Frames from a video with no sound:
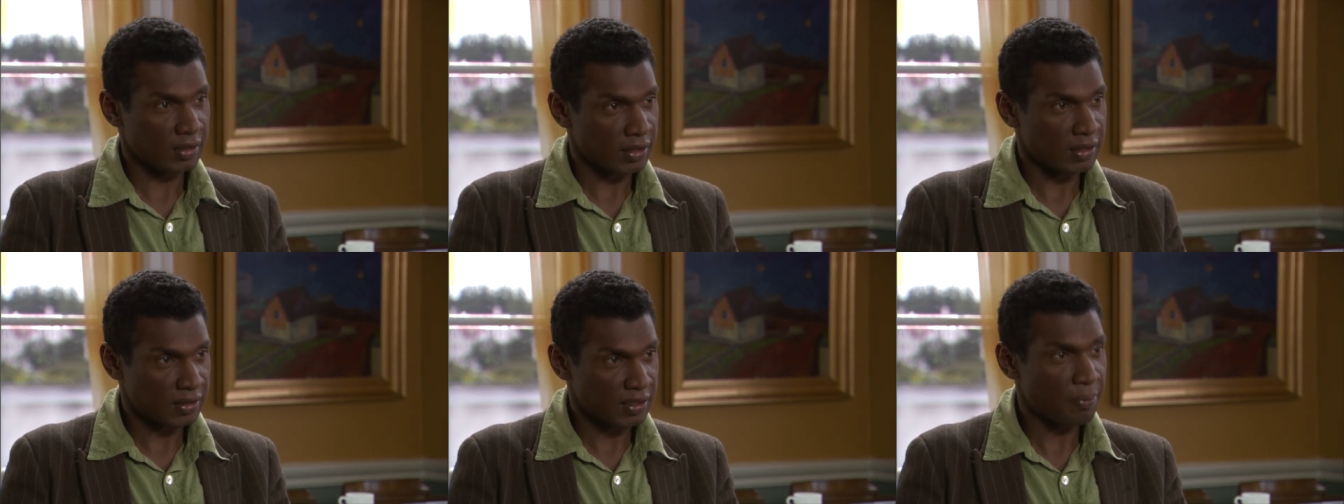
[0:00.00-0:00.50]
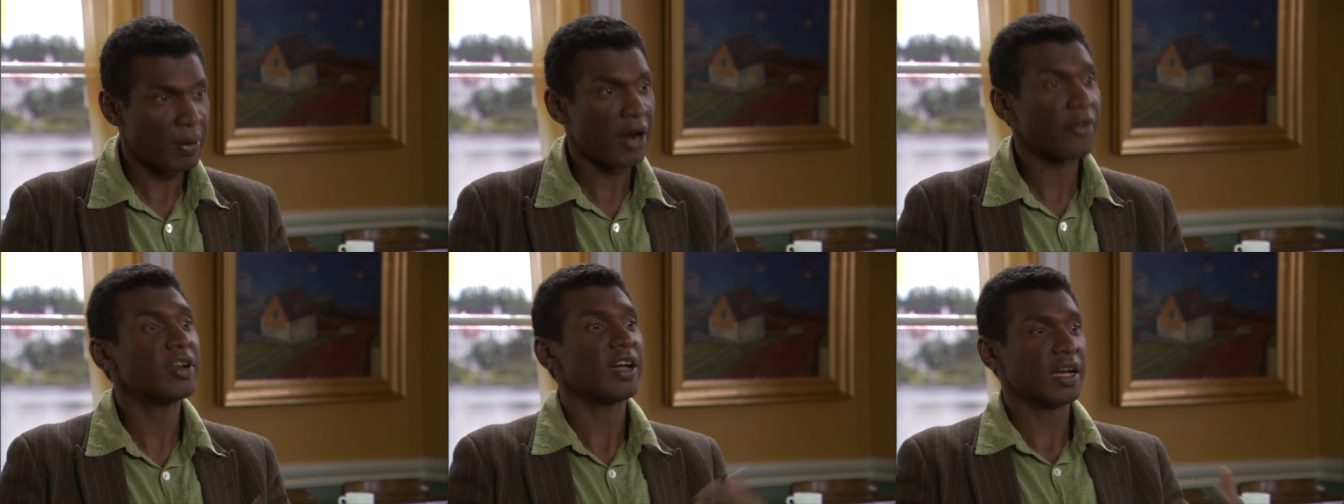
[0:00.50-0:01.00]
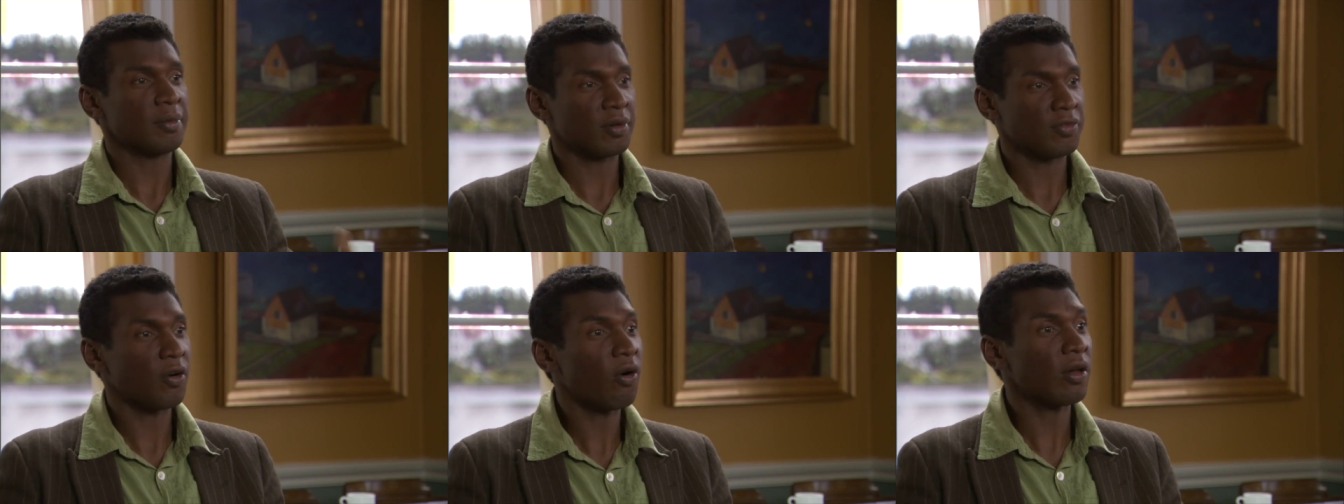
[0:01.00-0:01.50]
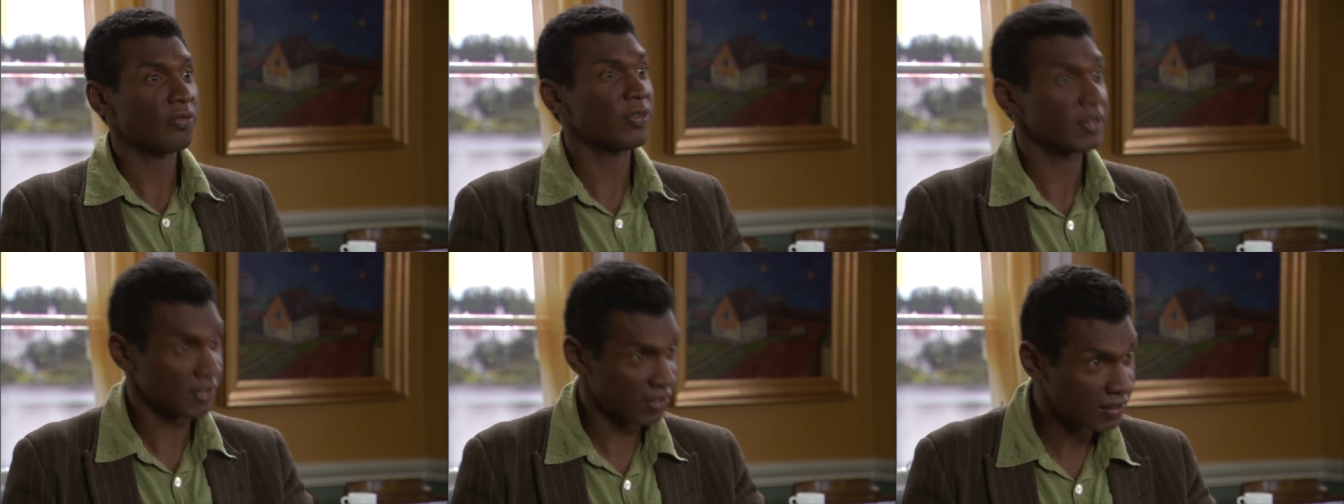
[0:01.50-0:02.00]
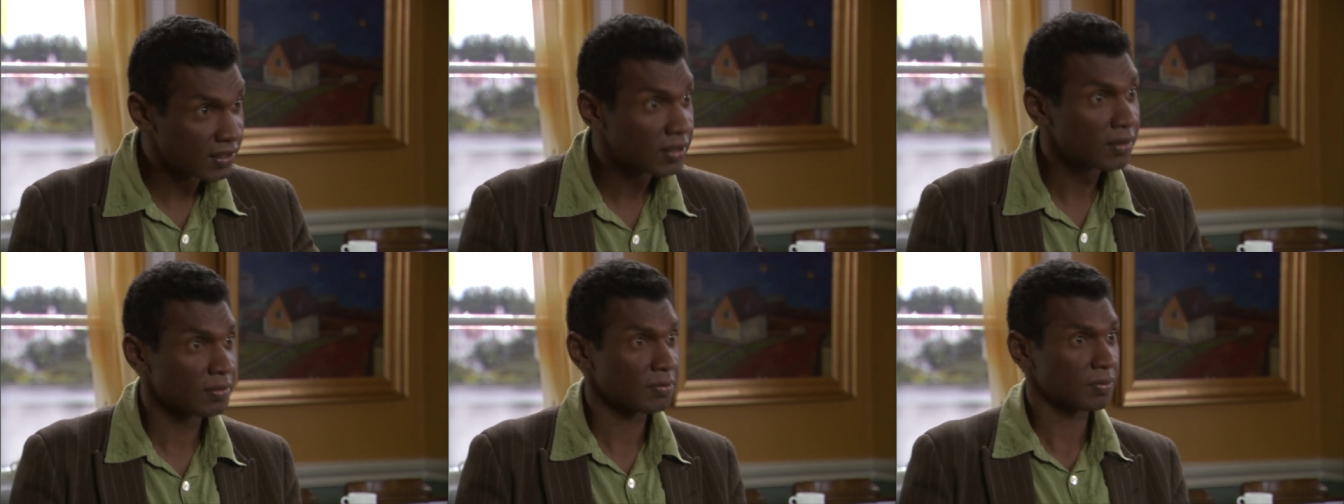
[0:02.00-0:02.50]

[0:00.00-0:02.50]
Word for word: is the paradigm of all physics,